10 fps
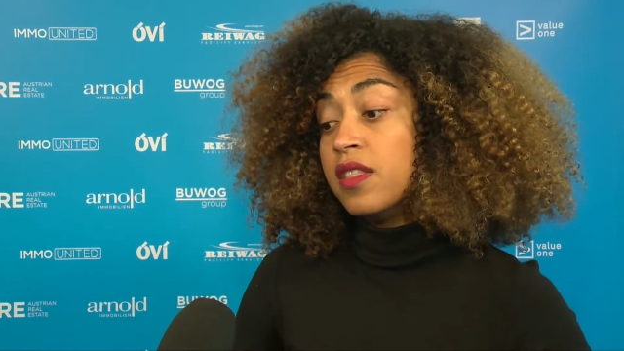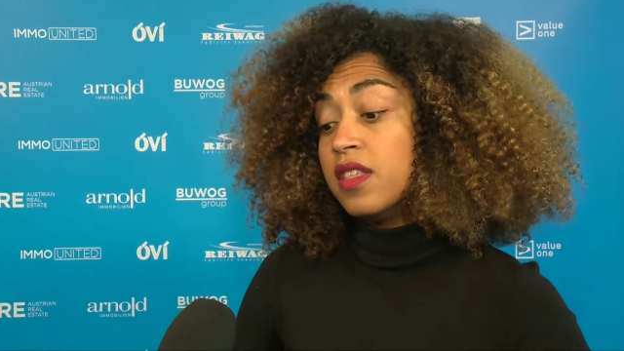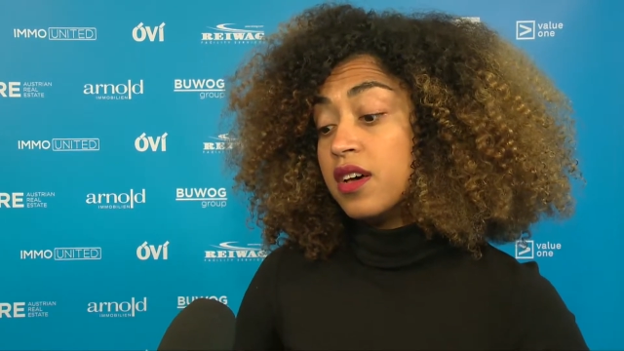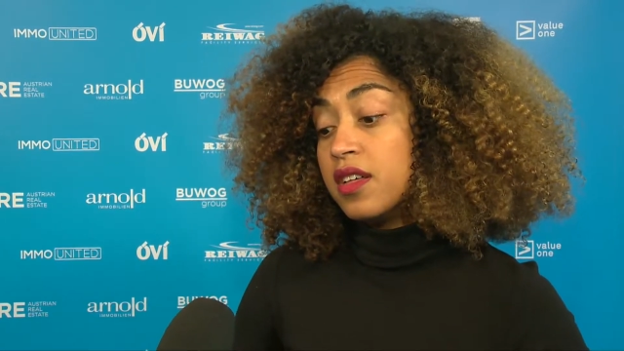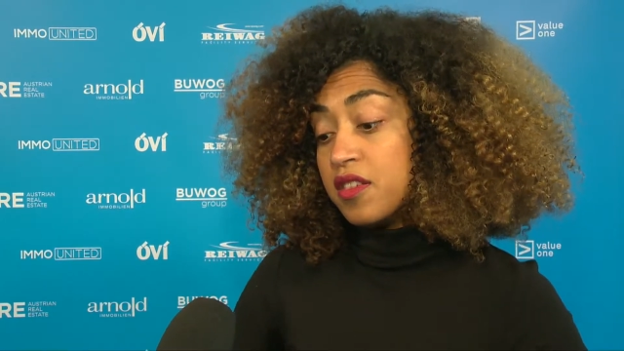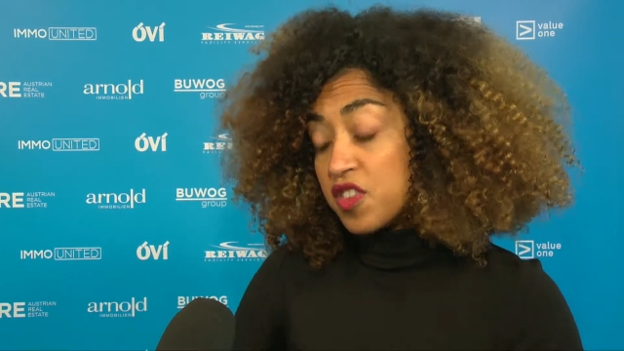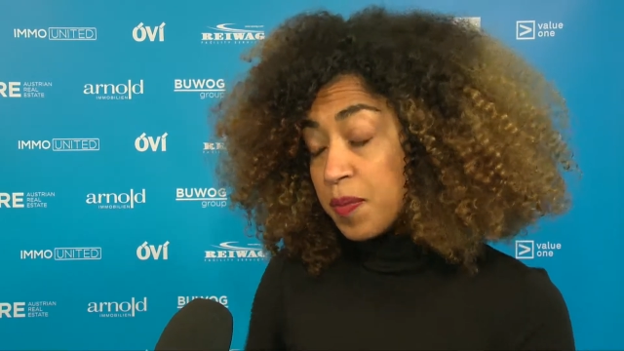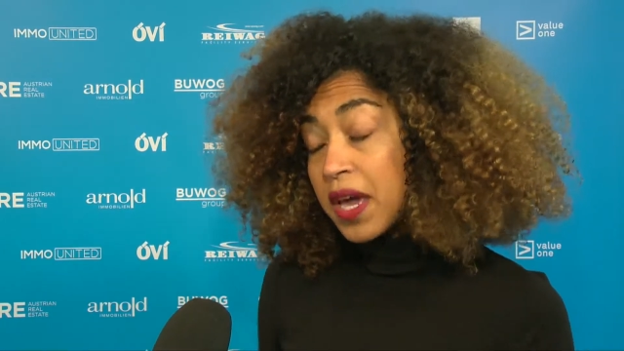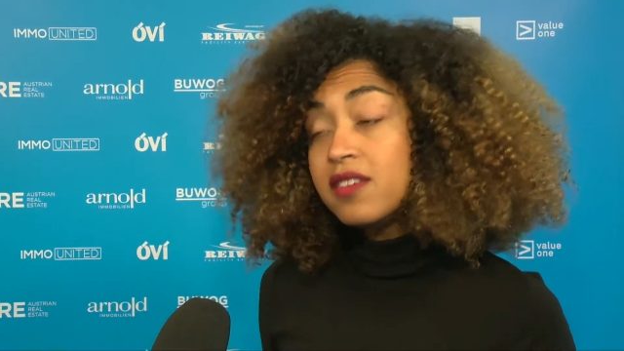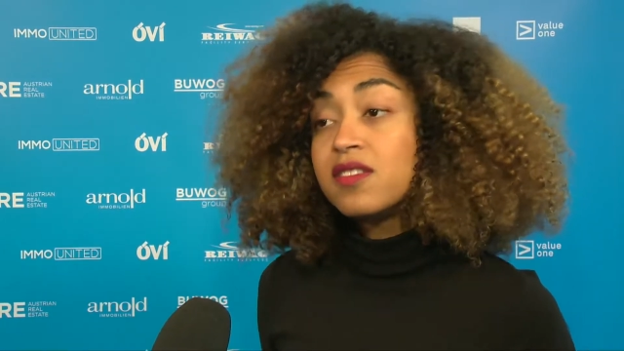the
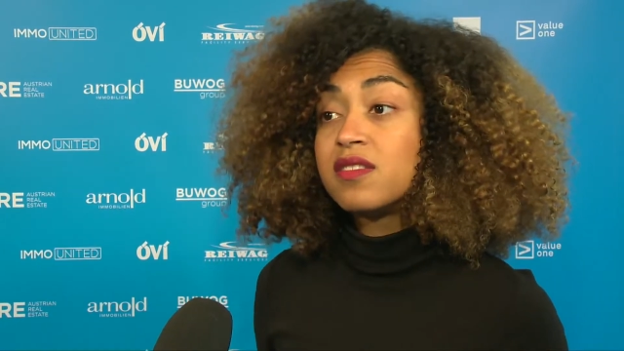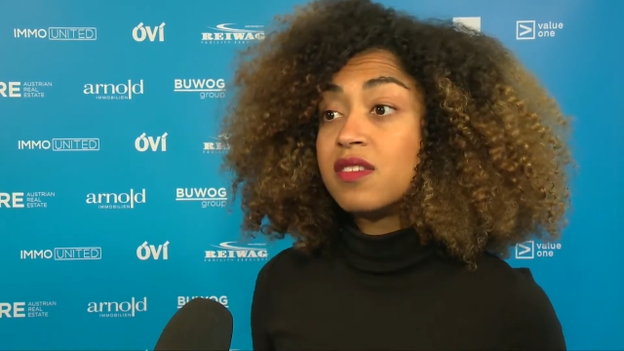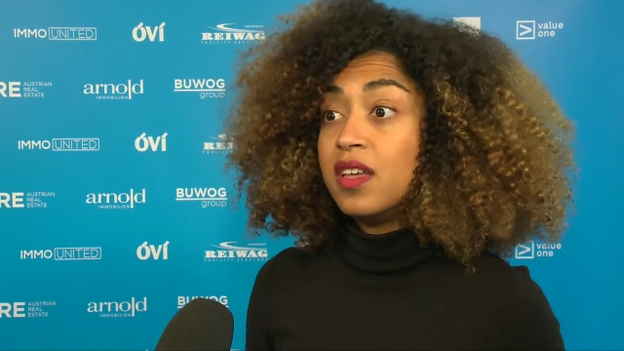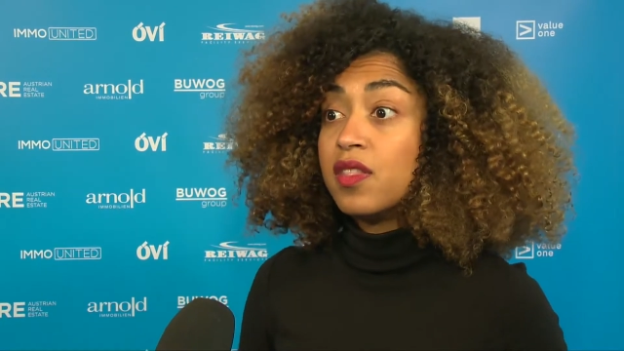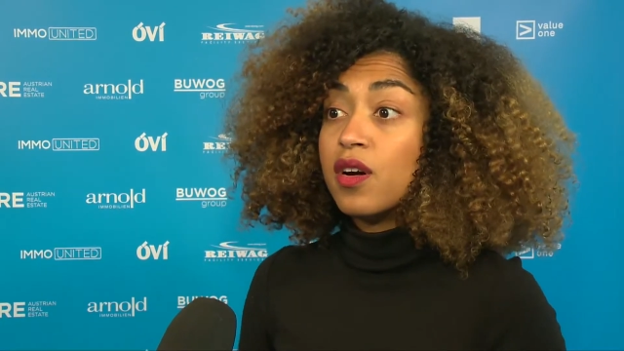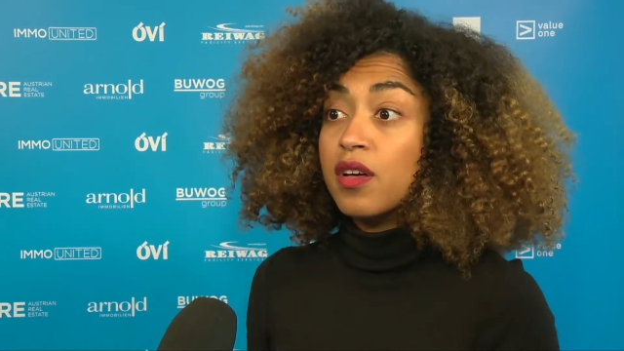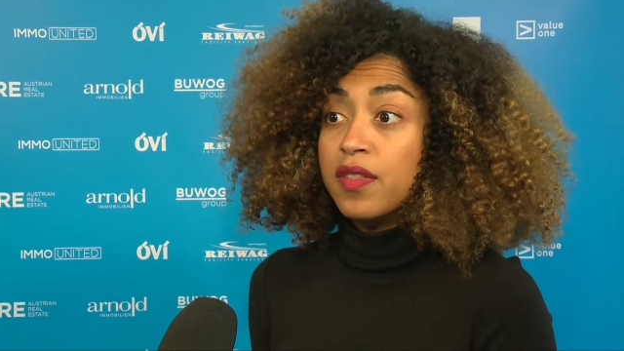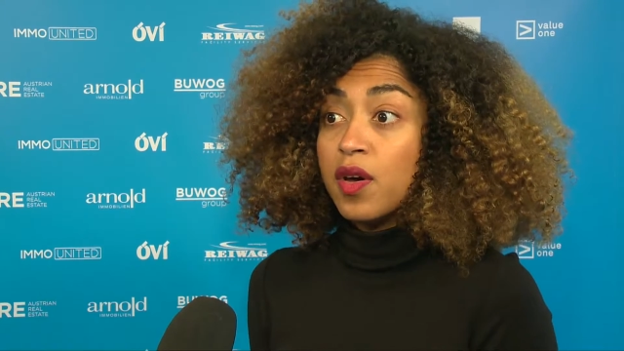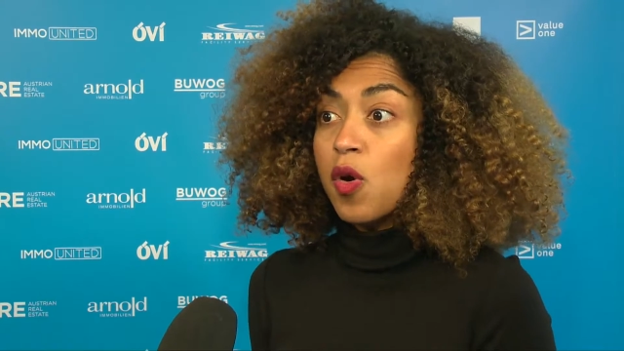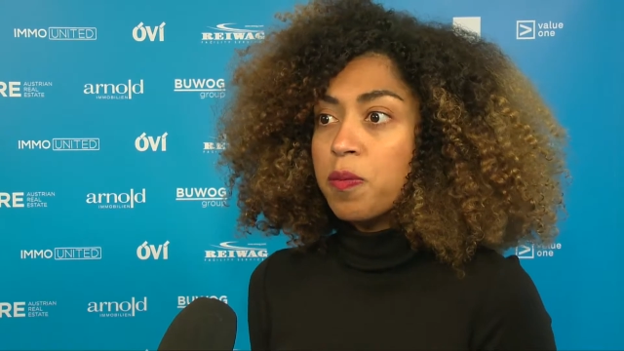space and
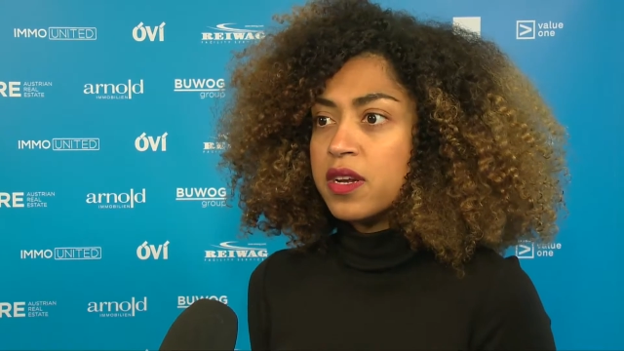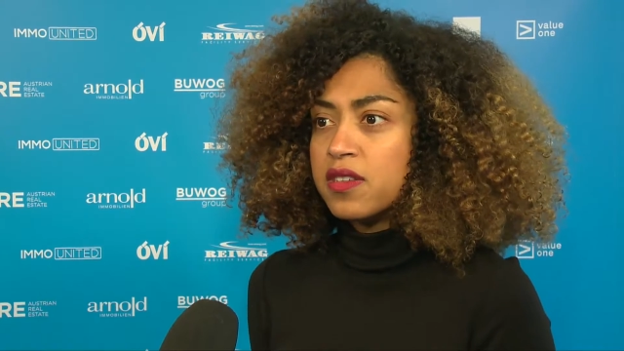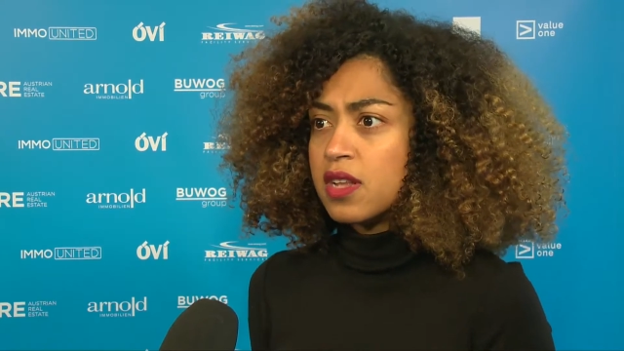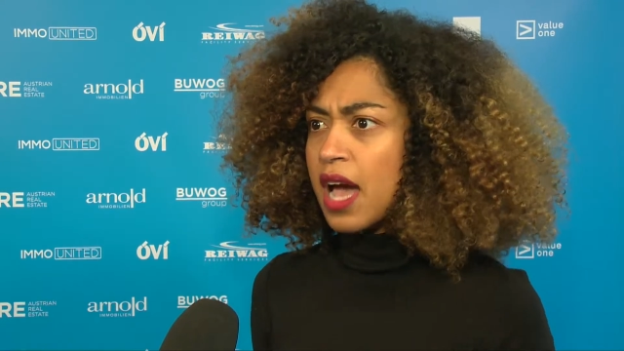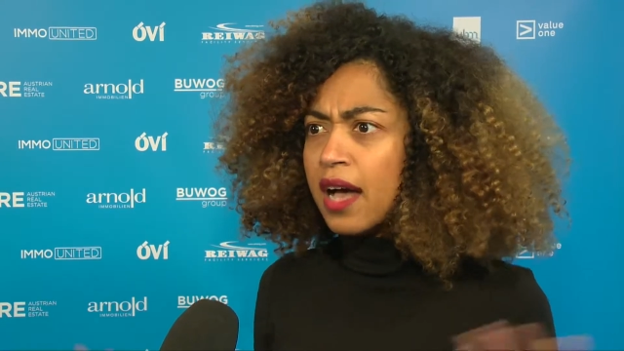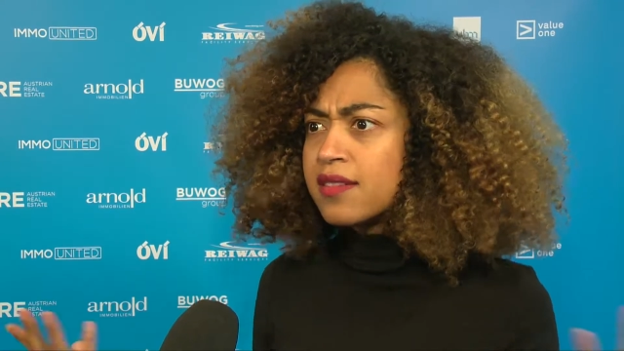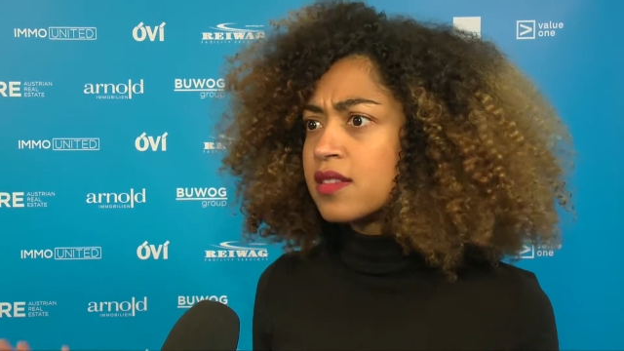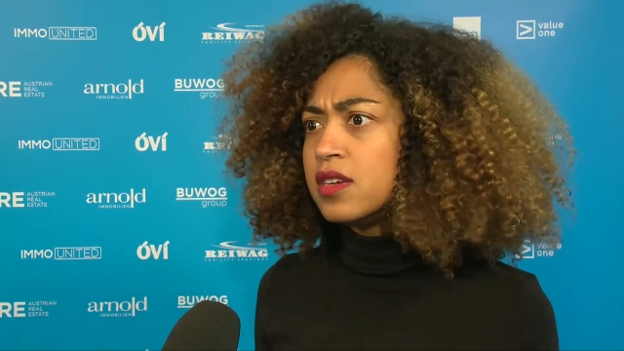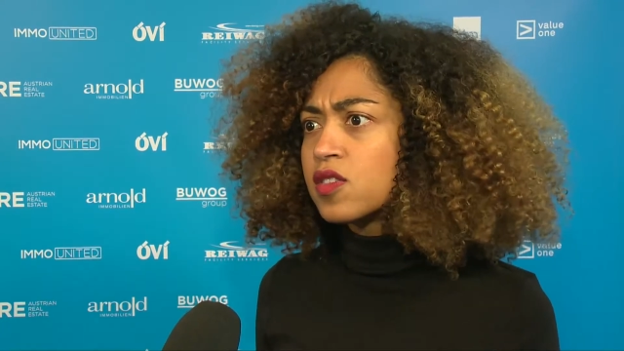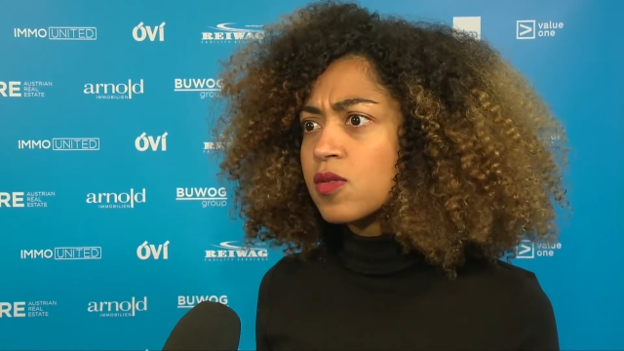the openness to
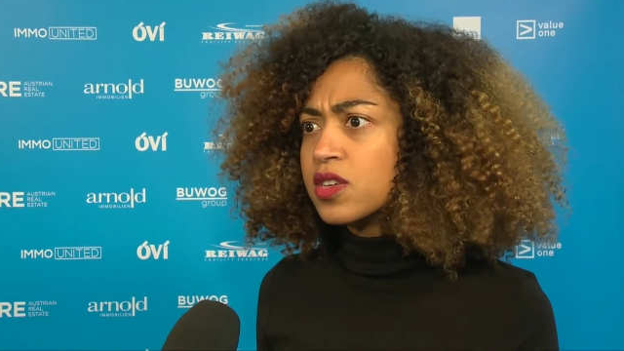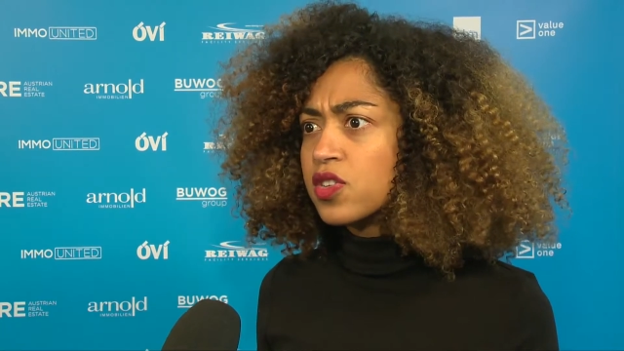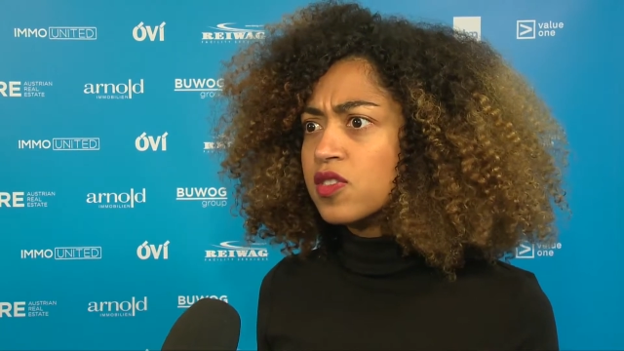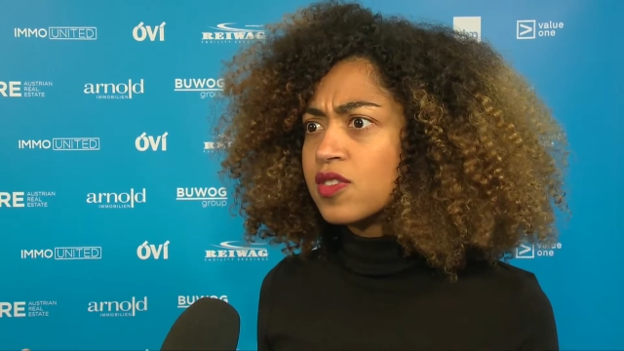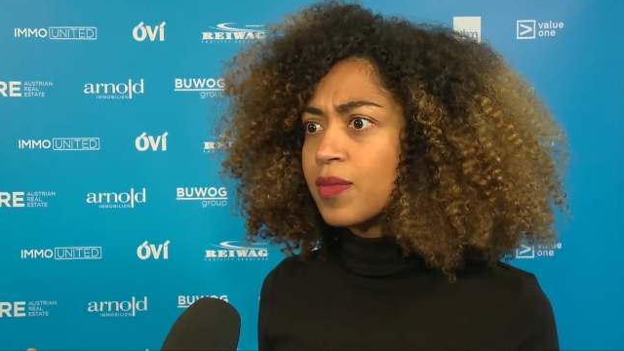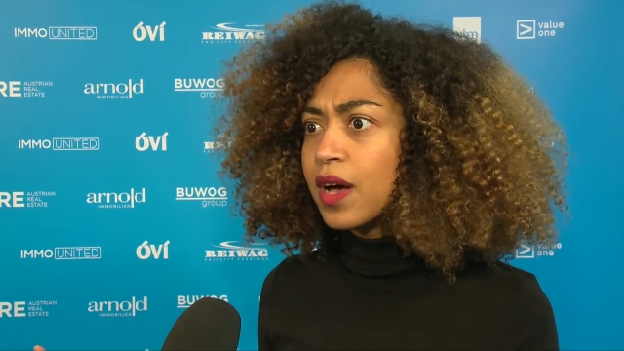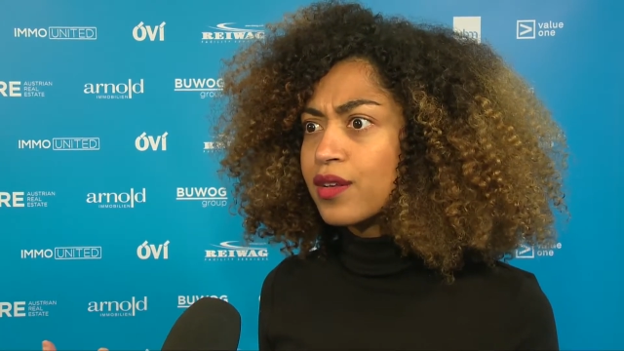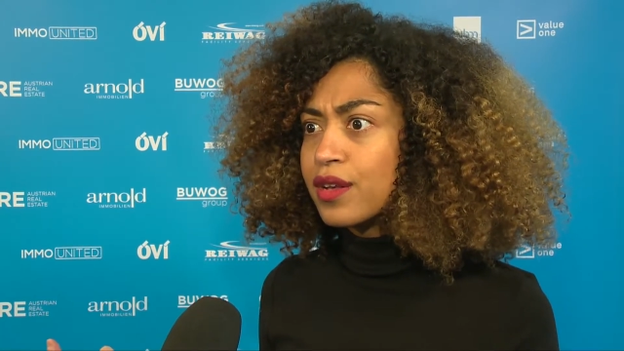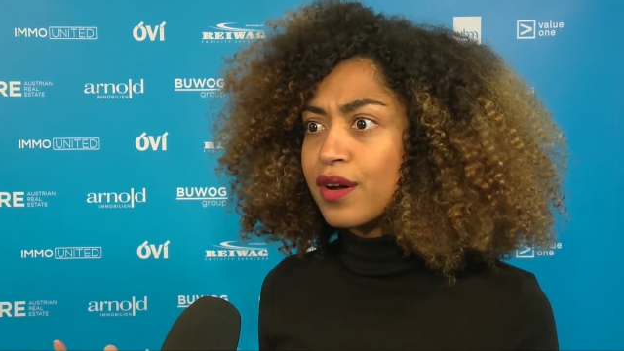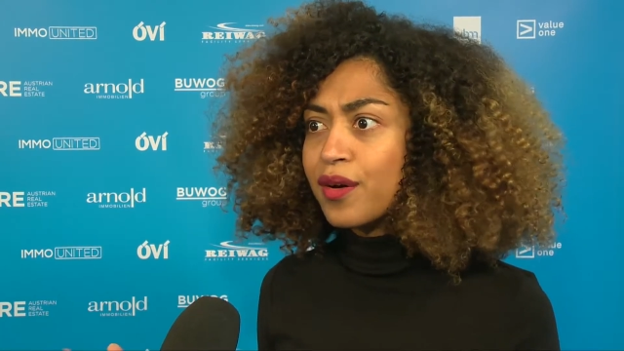ask these questions about,